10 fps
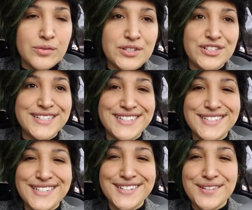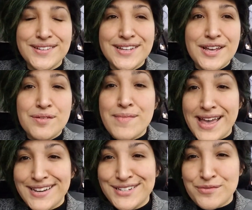which is
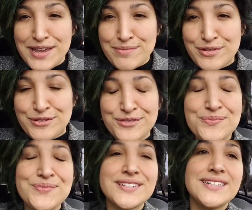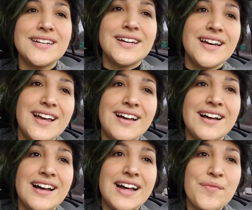men don't make a move.
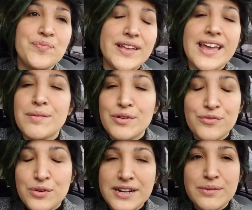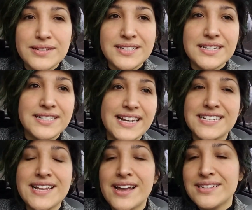And before anyone says like
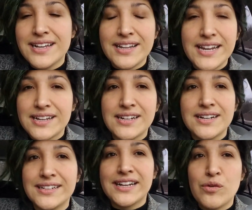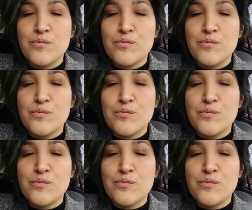it's not like a